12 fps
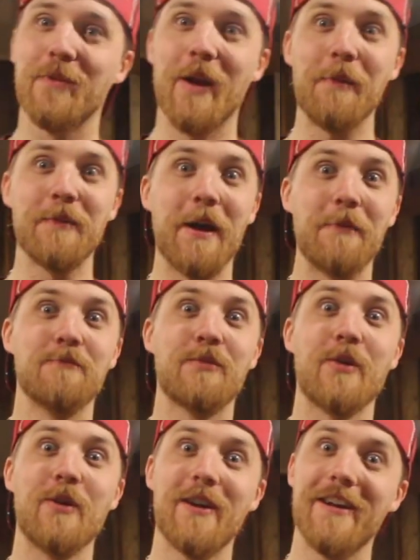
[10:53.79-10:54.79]
but I'm getting
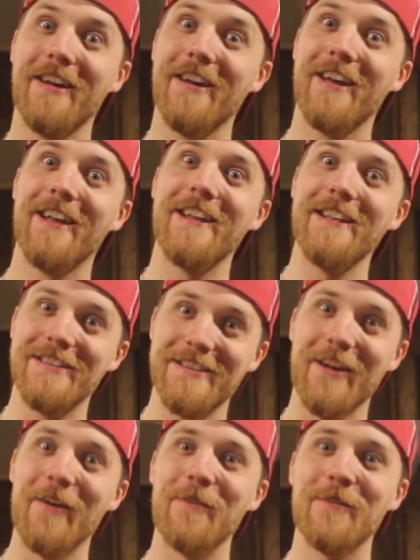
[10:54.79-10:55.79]
pretty
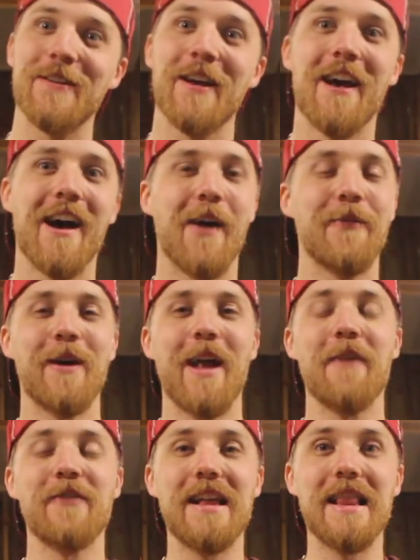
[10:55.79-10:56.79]
stoked about
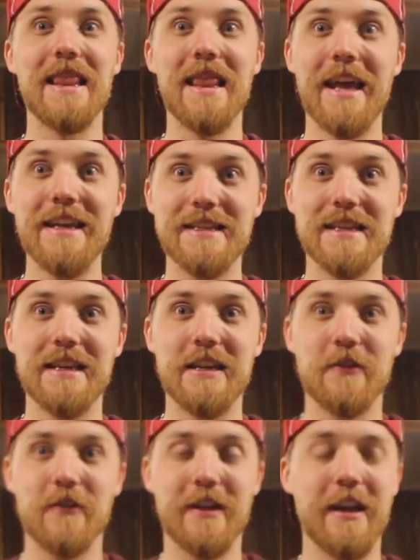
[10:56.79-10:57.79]
having lights in
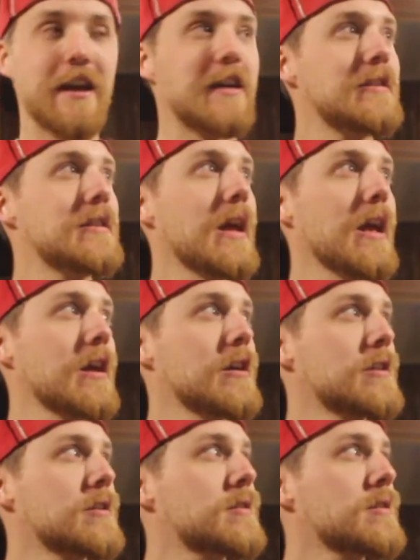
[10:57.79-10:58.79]
here again
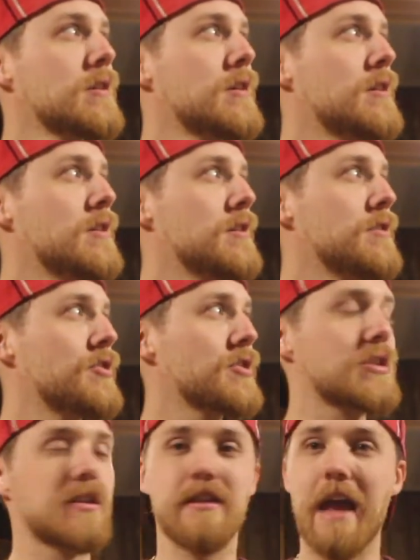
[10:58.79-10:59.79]
and
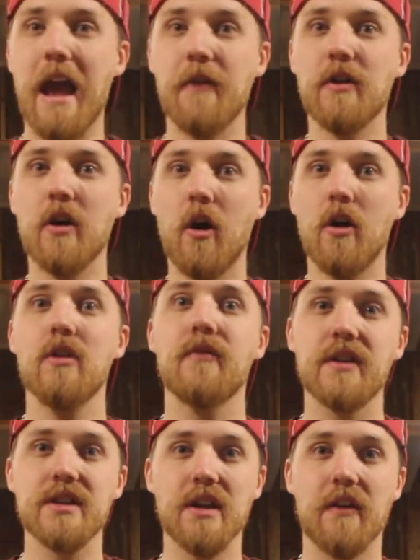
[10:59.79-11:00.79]
just having all of
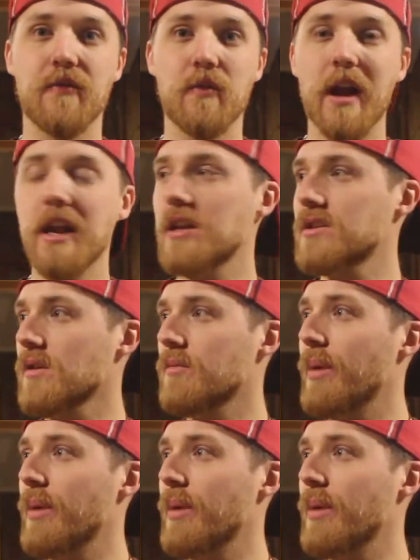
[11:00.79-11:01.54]
the stuff ready. So